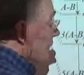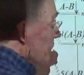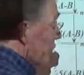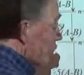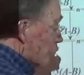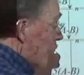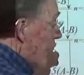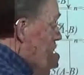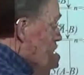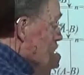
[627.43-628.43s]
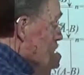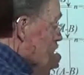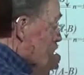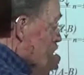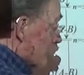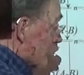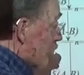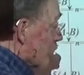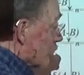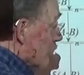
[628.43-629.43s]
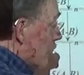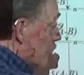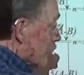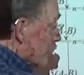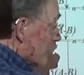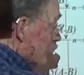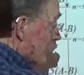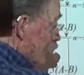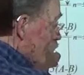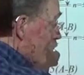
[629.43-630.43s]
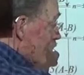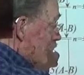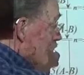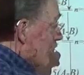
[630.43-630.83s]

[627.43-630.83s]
there are 5 levels corresponding to the N,